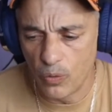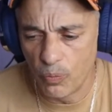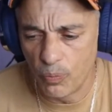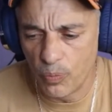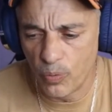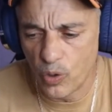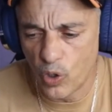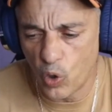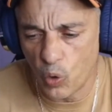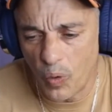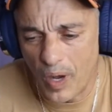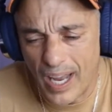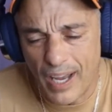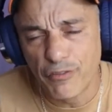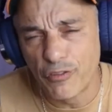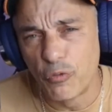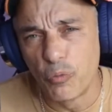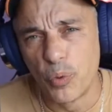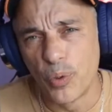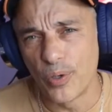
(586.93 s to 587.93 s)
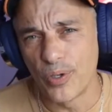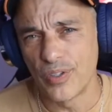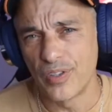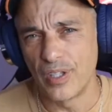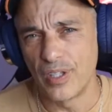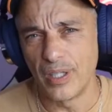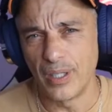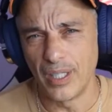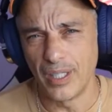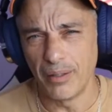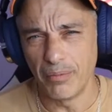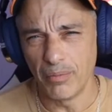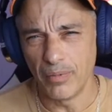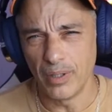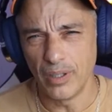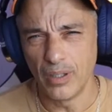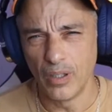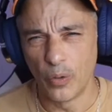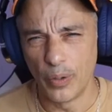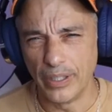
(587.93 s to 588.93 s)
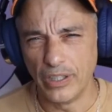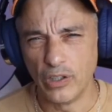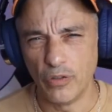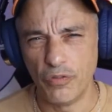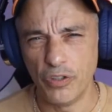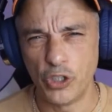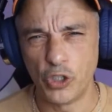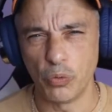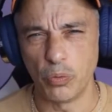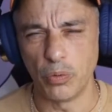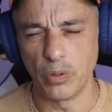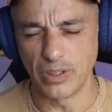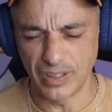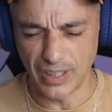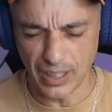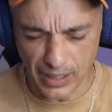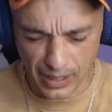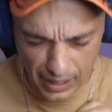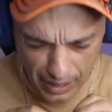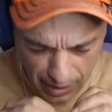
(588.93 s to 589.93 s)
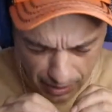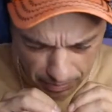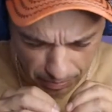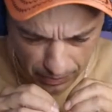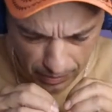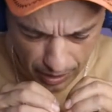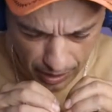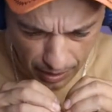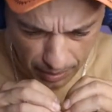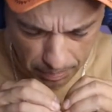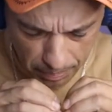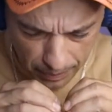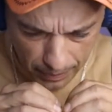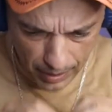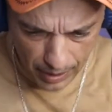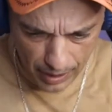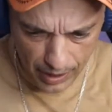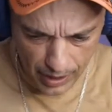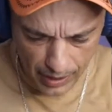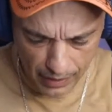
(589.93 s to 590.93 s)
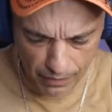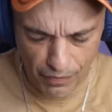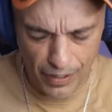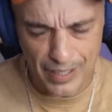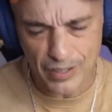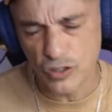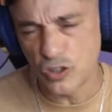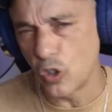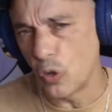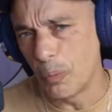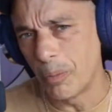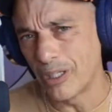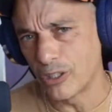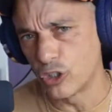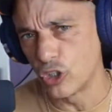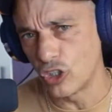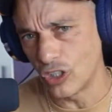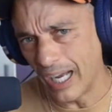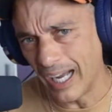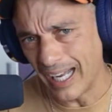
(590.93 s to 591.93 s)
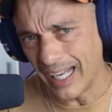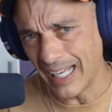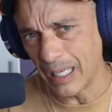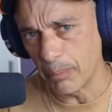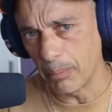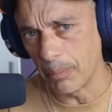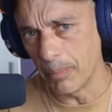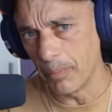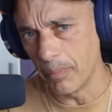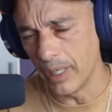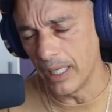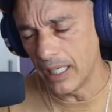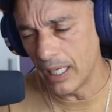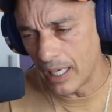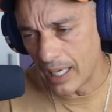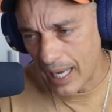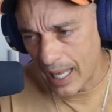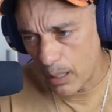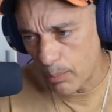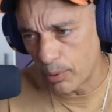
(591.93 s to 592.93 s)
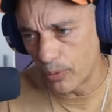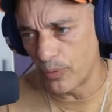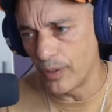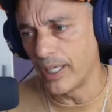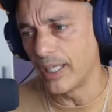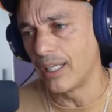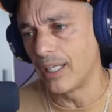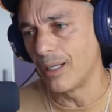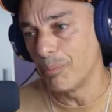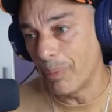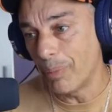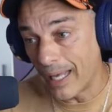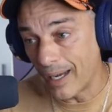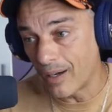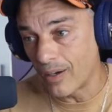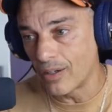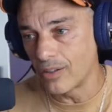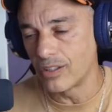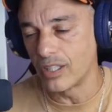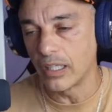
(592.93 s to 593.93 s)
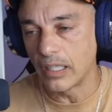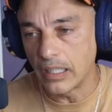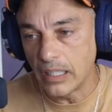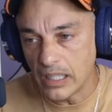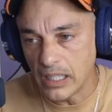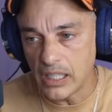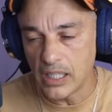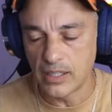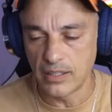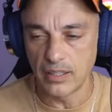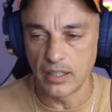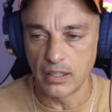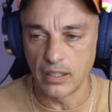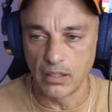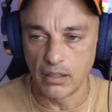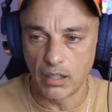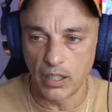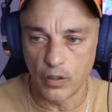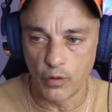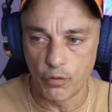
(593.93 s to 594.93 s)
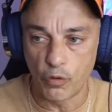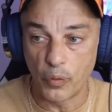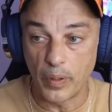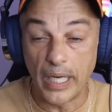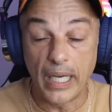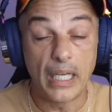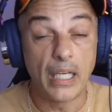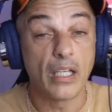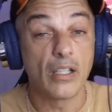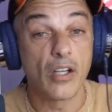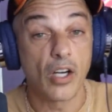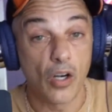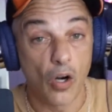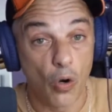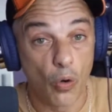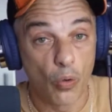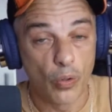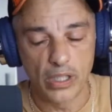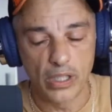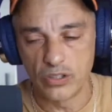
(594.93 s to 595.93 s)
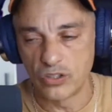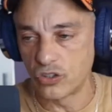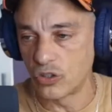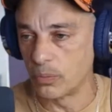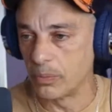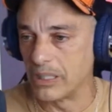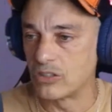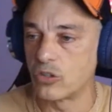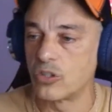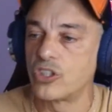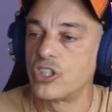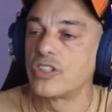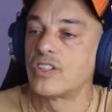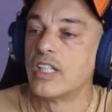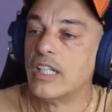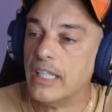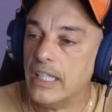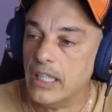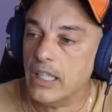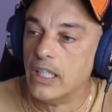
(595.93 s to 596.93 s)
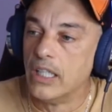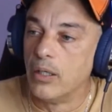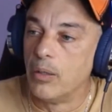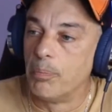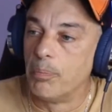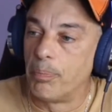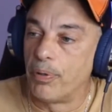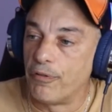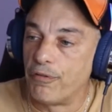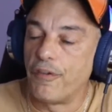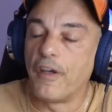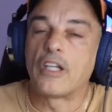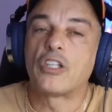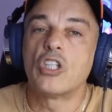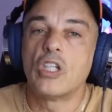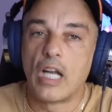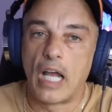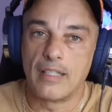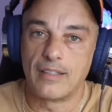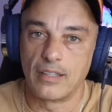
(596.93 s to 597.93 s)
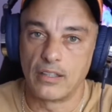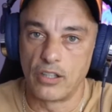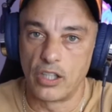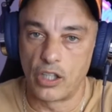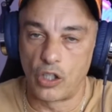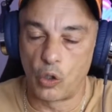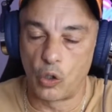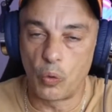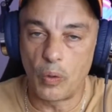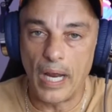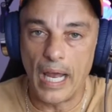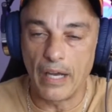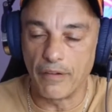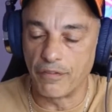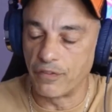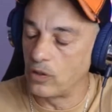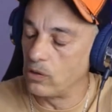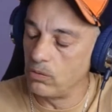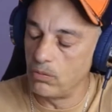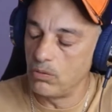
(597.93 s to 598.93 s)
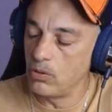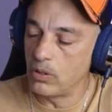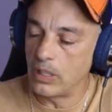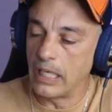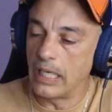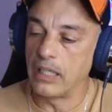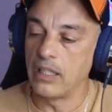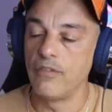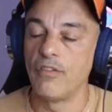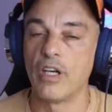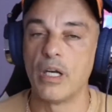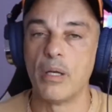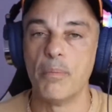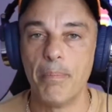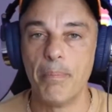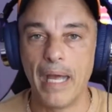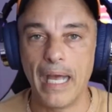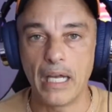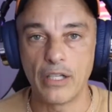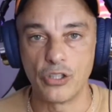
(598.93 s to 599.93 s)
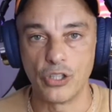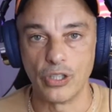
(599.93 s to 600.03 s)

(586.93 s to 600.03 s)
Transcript: craft-worthy, individuals that invest so much time in elaborating better techniques and kind of creating their own instruments, or just perfectionizing their craft, you can't even imagine,